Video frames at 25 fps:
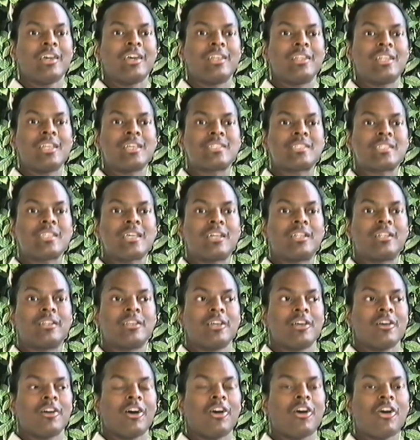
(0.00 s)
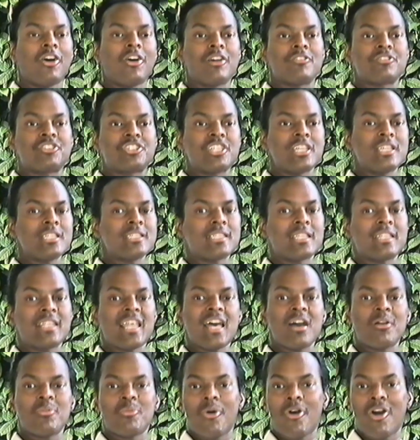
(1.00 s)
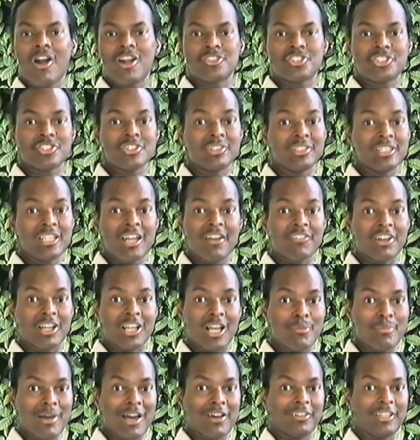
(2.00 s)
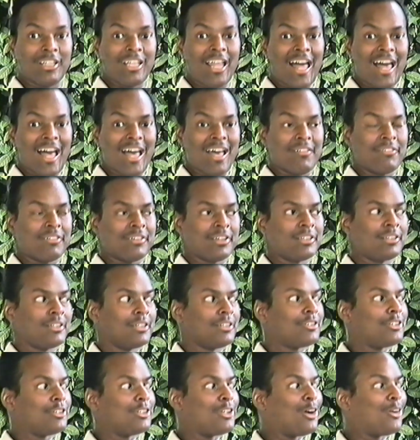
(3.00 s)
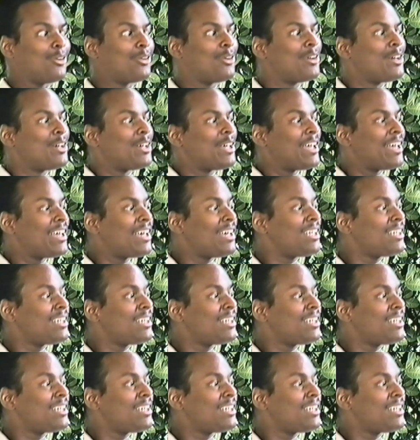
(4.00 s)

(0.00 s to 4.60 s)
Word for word: and they said, oh, if she's in that ward, she'll never come out alive, you know, mm-hmm.